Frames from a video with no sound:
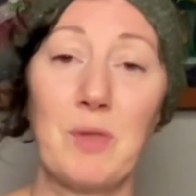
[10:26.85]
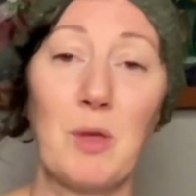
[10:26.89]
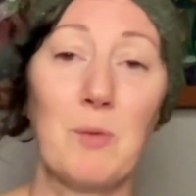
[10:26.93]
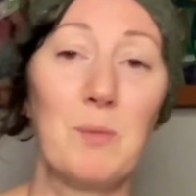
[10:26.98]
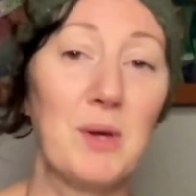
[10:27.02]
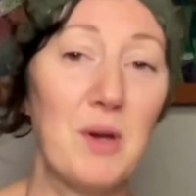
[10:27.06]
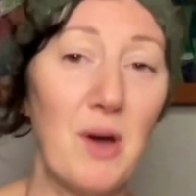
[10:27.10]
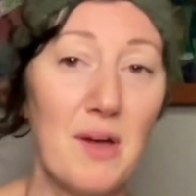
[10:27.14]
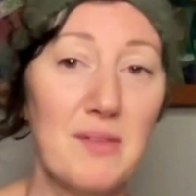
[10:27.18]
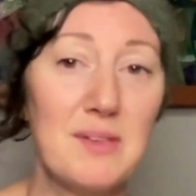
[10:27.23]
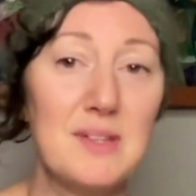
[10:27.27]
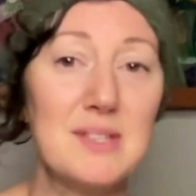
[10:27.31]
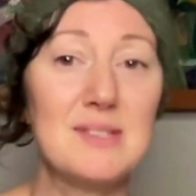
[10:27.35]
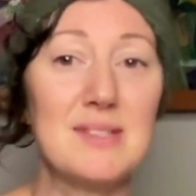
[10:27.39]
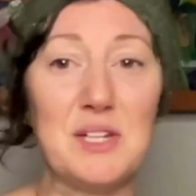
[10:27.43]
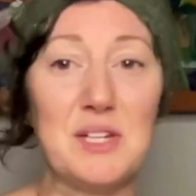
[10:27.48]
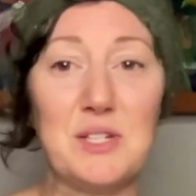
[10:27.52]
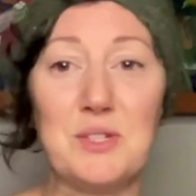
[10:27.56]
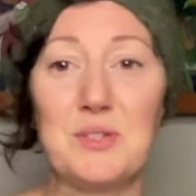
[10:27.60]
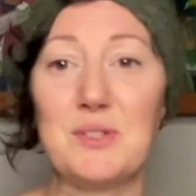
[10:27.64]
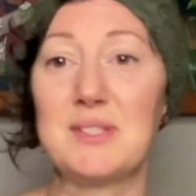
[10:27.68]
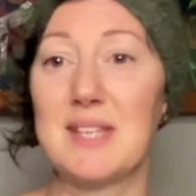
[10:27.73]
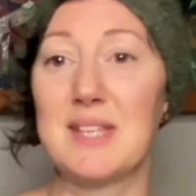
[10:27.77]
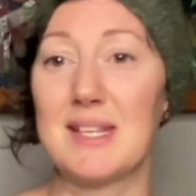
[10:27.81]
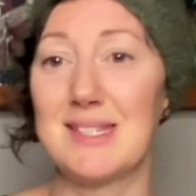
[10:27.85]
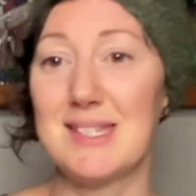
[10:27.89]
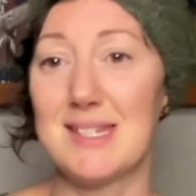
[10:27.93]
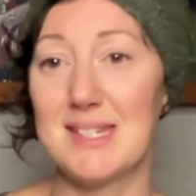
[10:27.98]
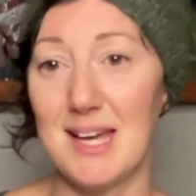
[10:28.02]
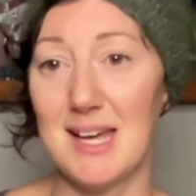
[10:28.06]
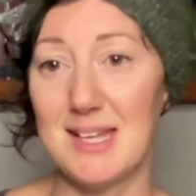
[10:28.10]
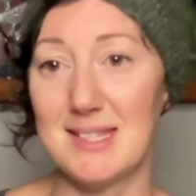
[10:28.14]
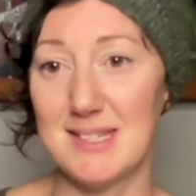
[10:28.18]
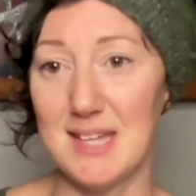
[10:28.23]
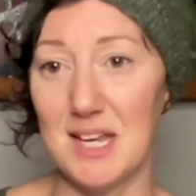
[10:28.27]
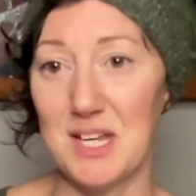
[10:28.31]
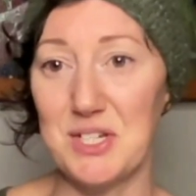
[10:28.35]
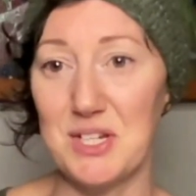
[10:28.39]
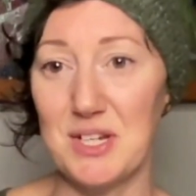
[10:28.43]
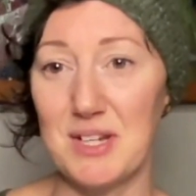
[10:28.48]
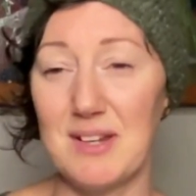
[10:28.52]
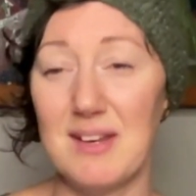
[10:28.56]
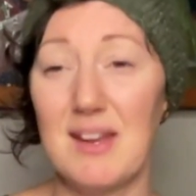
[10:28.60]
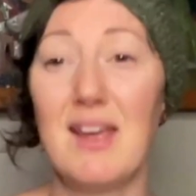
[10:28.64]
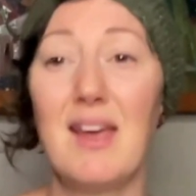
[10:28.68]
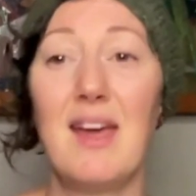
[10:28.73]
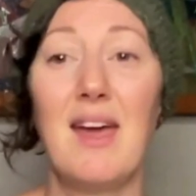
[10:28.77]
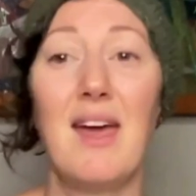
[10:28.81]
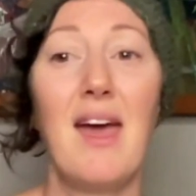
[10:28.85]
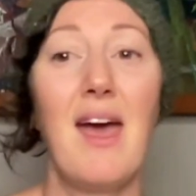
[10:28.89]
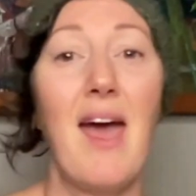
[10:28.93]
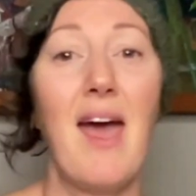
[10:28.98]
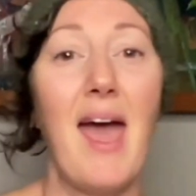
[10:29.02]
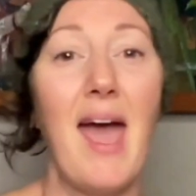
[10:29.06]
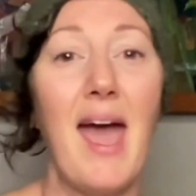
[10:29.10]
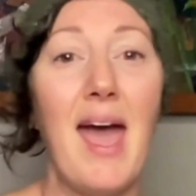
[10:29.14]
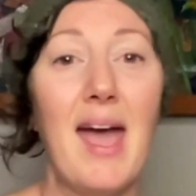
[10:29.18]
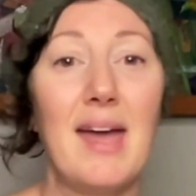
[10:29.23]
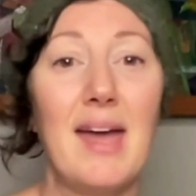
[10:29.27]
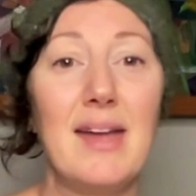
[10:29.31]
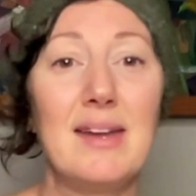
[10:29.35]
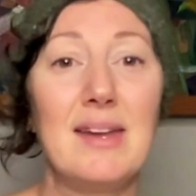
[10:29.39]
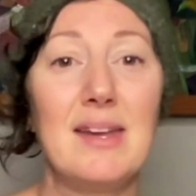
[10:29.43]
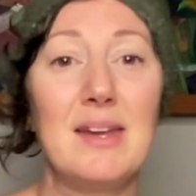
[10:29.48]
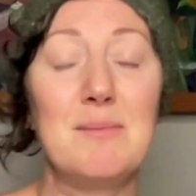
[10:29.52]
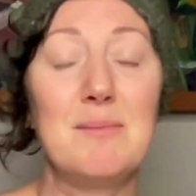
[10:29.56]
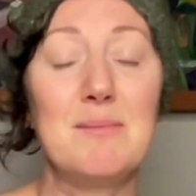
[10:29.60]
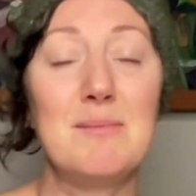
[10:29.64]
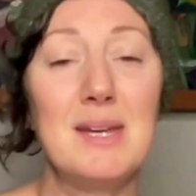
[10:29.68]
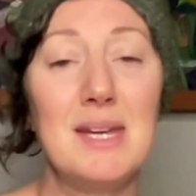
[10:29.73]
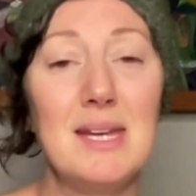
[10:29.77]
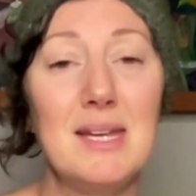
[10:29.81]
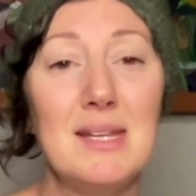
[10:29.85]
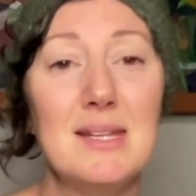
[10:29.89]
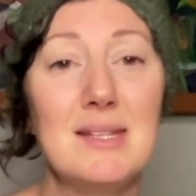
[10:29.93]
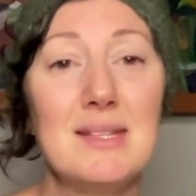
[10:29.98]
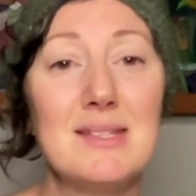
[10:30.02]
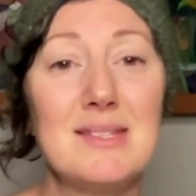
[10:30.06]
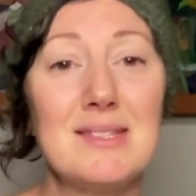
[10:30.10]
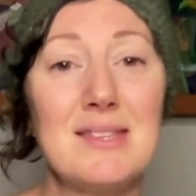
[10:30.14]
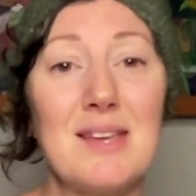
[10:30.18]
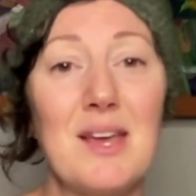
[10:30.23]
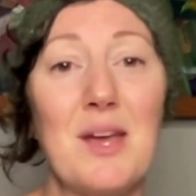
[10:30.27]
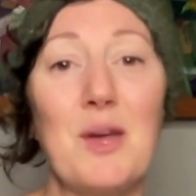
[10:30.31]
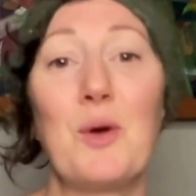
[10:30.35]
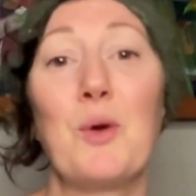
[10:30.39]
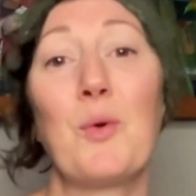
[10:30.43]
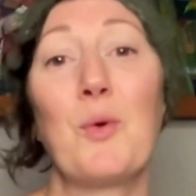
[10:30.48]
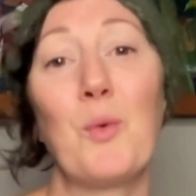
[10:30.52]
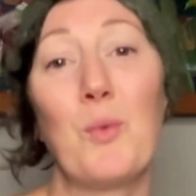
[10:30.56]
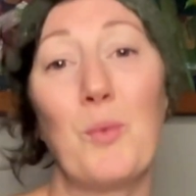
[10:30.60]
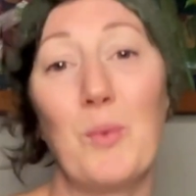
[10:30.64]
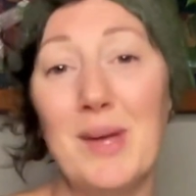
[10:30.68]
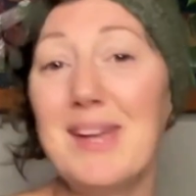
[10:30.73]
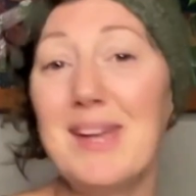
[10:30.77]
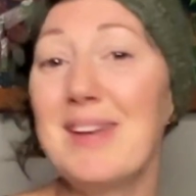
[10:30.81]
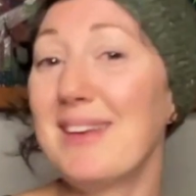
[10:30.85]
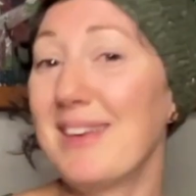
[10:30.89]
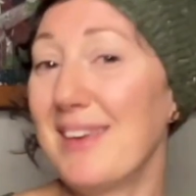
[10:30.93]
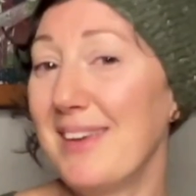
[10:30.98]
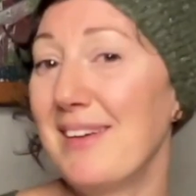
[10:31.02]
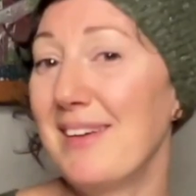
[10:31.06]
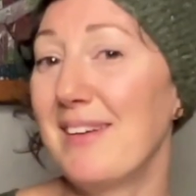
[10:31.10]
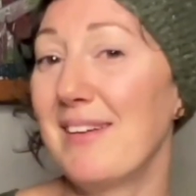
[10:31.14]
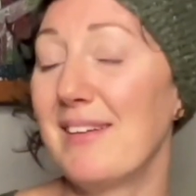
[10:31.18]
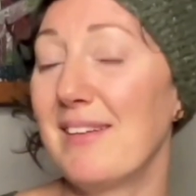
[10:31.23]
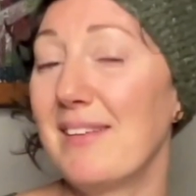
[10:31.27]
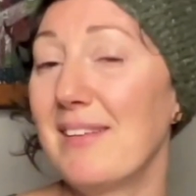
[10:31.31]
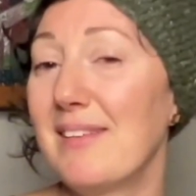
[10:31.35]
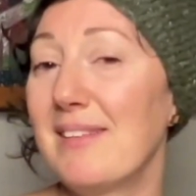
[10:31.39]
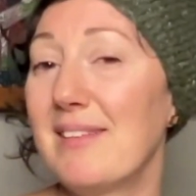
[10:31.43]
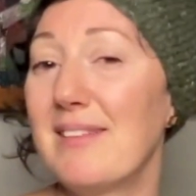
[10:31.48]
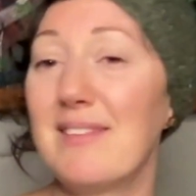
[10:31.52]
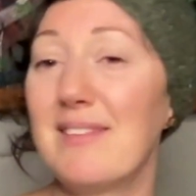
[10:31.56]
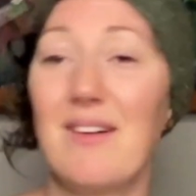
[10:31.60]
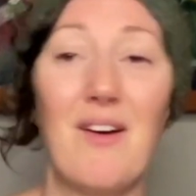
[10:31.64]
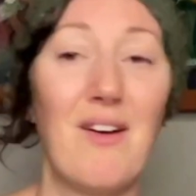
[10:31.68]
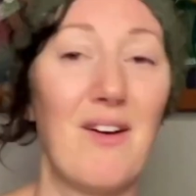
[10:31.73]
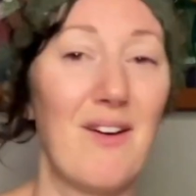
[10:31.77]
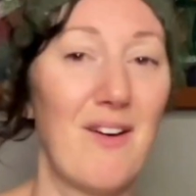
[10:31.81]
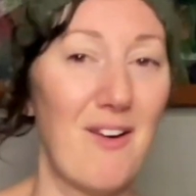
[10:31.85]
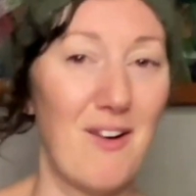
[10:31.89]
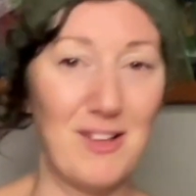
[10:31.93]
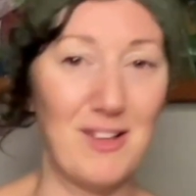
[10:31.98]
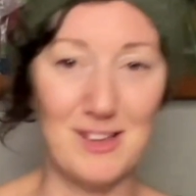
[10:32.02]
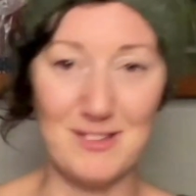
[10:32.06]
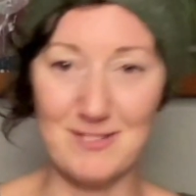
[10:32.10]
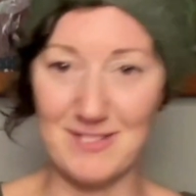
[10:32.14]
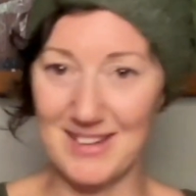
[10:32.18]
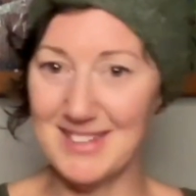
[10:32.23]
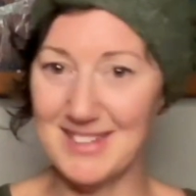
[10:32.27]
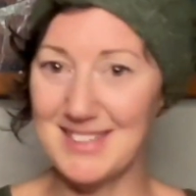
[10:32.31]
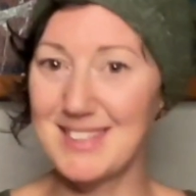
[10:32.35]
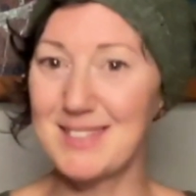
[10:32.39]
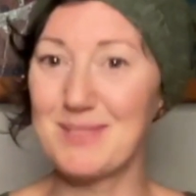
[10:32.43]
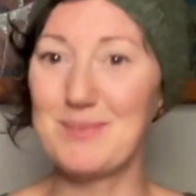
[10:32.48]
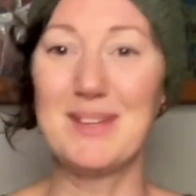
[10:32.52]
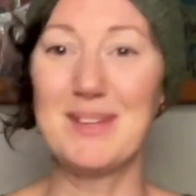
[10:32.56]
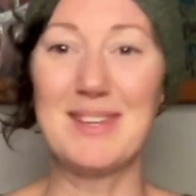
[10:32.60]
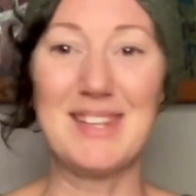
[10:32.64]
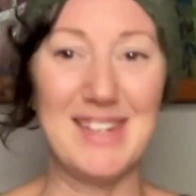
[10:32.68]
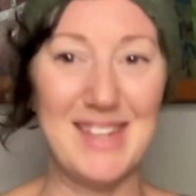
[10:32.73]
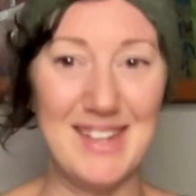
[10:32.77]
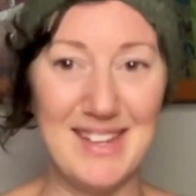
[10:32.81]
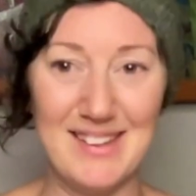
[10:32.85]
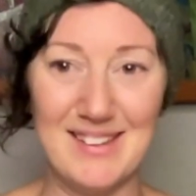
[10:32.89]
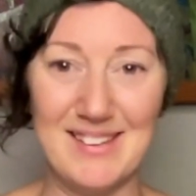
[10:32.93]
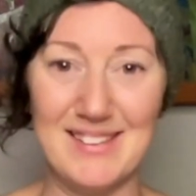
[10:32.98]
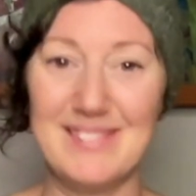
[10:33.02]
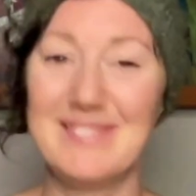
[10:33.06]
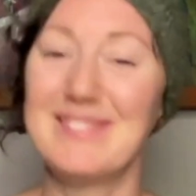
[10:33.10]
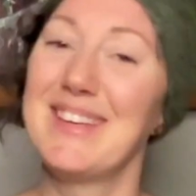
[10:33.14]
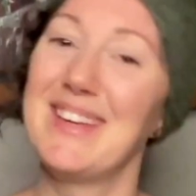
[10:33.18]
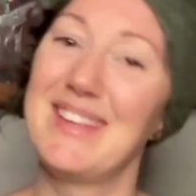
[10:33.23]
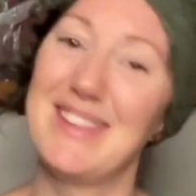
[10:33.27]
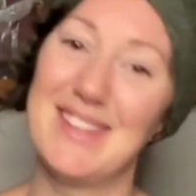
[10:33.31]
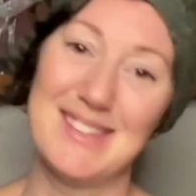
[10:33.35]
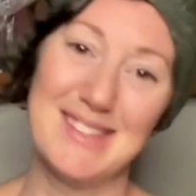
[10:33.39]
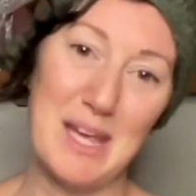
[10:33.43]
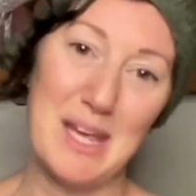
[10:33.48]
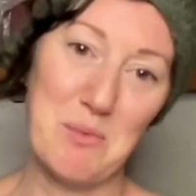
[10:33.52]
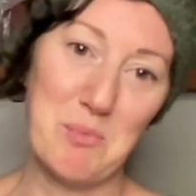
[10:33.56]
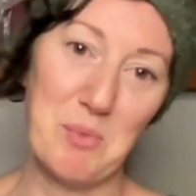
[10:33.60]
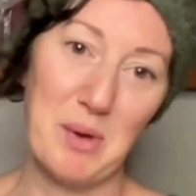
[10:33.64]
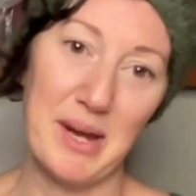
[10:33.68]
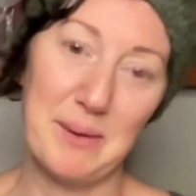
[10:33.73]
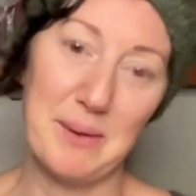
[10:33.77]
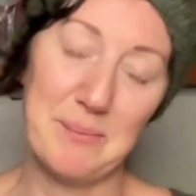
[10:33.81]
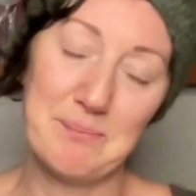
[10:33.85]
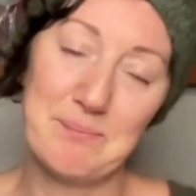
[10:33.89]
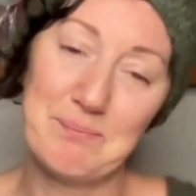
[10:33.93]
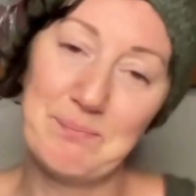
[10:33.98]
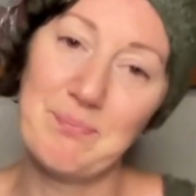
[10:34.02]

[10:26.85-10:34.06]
We call this central sensitization, and it means we can heal, all of us, we can heal in the same way.